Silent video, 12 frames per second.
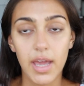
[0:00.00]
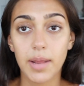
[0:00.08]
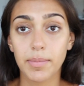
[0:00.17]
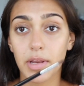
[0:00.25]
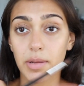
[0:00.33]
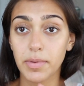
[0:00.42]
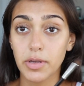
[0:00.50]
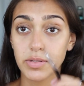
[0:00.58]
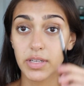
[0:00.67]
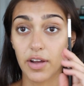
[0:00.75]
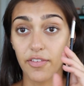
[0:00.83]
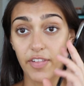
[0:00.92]
And I'm going to be
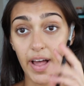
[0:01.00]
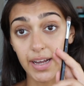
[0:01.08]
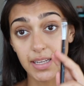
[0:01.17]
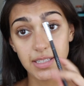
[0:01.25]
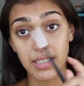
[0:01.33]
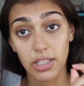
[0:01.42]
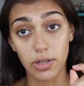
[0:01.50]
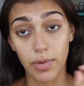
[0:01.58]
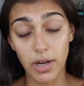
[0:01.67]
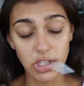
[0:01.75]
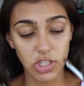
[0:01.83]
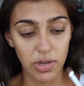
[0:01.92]
using a flat concealer
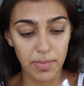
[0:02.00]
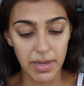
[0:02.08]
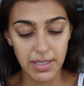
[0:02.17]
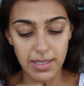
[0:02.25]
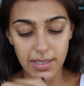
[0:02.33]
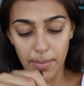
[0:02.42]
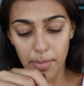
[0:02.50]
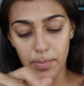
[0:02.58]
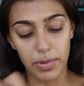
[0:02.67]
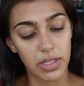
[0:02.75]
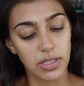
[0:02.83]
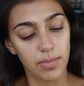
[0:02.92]
brush to mix this up and
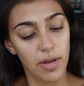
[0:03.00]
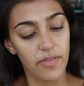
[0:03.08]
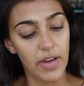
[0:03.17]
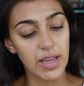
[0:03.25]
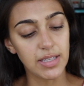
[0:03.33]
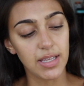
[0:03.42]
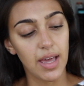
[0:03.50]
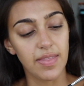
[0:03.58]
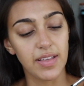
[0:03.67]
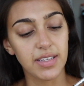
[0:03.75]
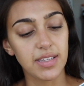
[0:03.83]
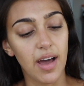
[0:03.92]
put this on my face. And
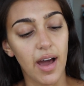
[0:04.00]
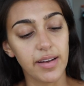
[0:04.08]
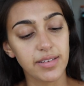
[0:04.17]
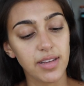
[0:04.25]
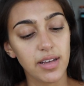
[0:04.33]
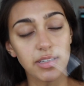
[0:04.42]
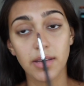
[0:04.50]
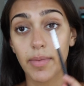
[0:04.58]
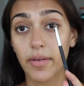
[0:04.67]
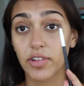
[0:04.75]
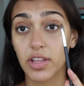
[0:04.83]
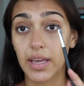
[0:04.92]
this is the Anastasia
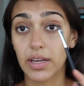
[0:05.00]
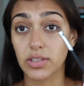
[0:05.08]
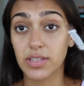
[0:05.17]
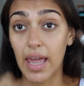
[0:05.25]
Beverly Hills